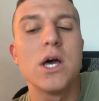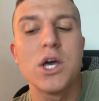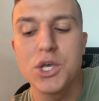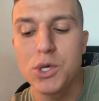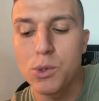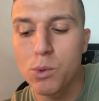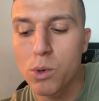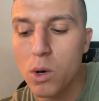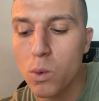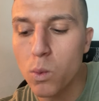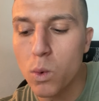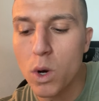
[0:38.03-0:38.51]

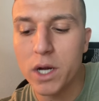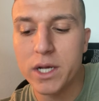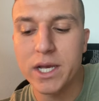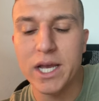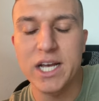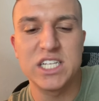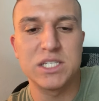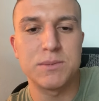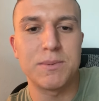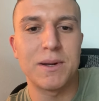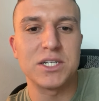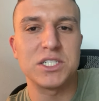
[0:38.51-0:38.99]
You are
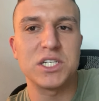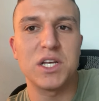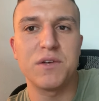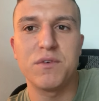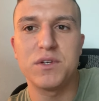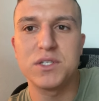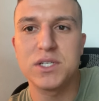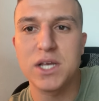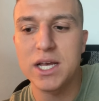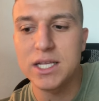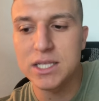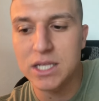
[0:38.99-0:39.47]
working, especially if
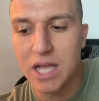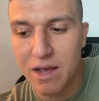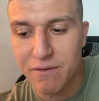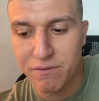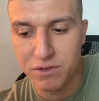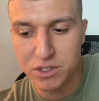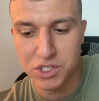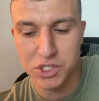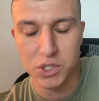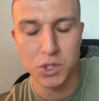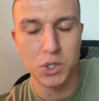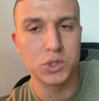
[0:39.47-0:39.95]
you're selling life
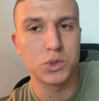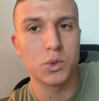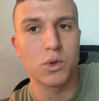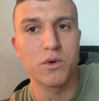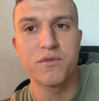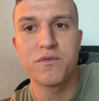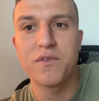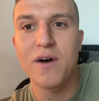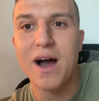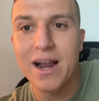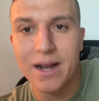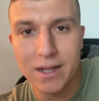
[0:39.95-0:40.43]
insurance or
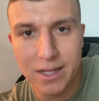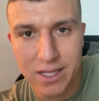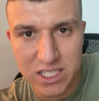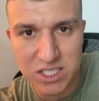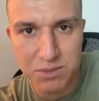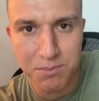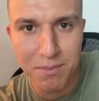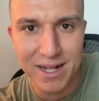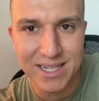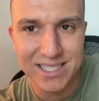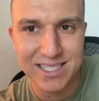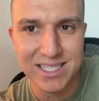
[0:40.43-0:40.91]
final
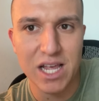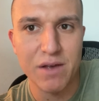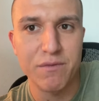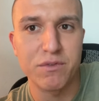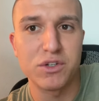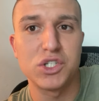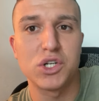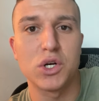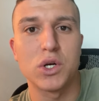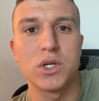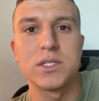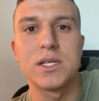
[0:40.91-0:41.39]
expense life
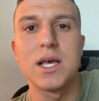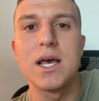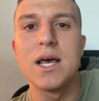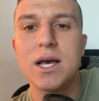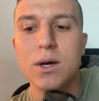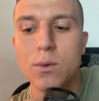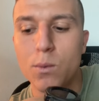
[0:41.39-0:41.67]
insurance,